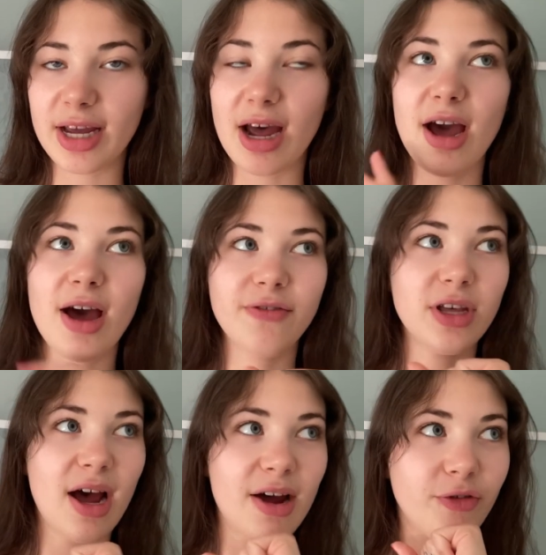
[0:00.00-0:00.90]
Like I have
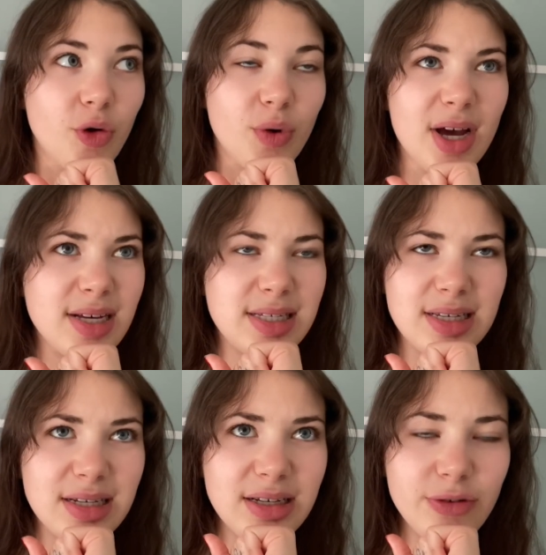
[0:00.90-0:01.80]
the iPhone
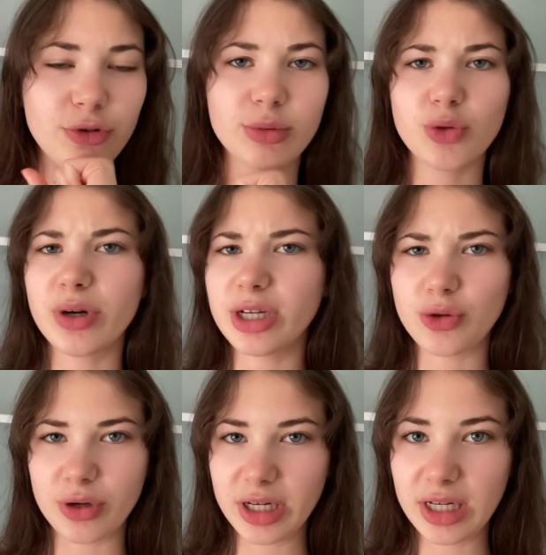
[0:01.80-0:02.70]
SE from
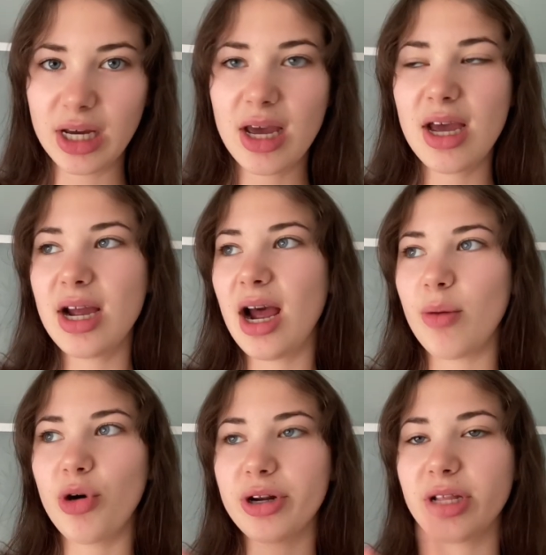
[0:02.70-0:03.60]
2020.
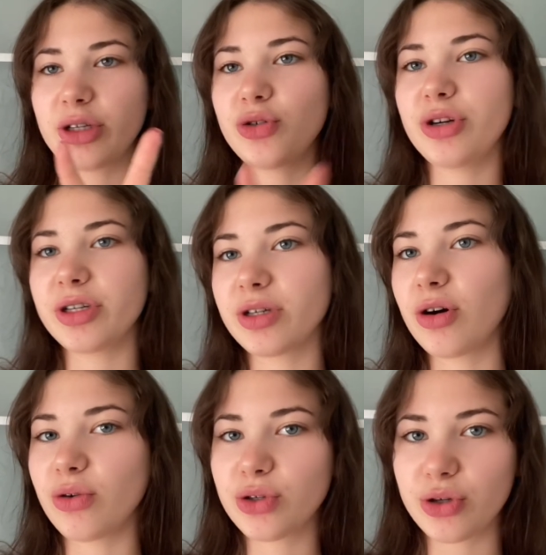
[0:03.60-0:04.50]
I bought it like 2 years
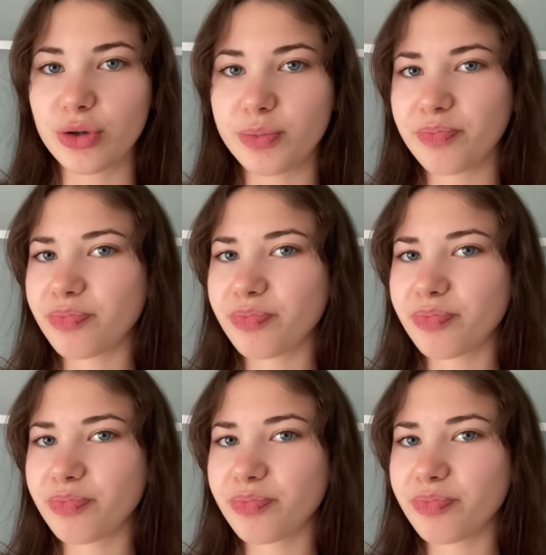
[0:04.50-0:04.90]
ago, so